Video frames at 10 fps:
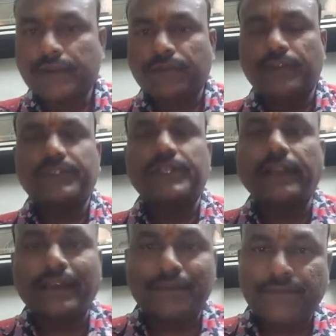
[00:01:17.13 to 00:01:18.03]

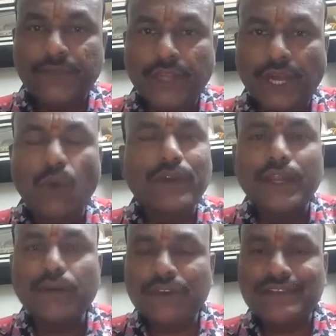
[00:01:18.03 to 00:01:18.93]
Firstly, how
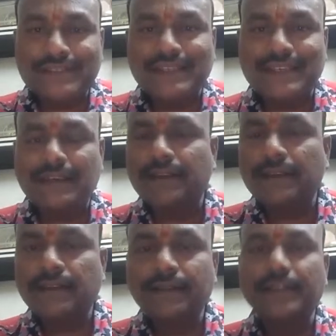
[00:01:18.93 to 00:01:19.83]
can we see
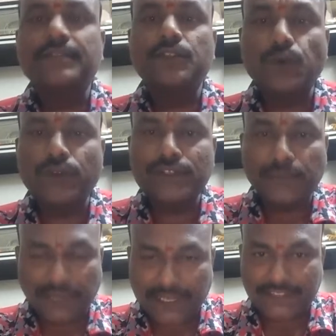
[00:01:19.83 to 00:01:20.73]
this
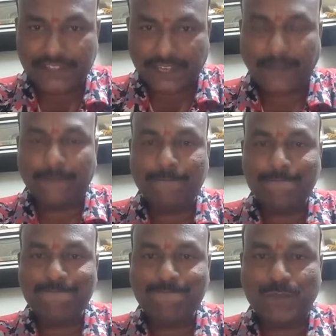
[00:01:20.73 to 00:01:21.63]
tourism industry?
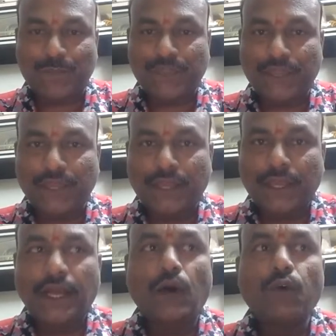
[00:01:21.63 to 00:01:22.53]

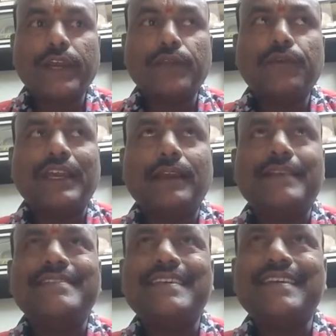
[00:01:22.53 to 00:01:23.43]
How can we
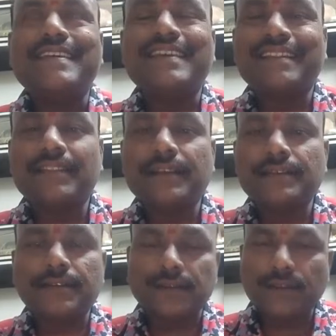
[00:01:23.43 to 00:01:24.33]
see
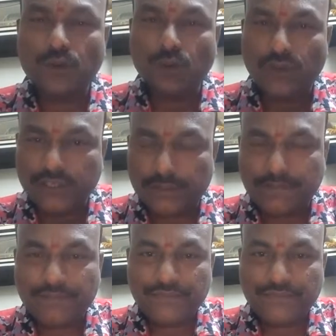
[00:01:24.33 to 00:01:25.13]
this tourism?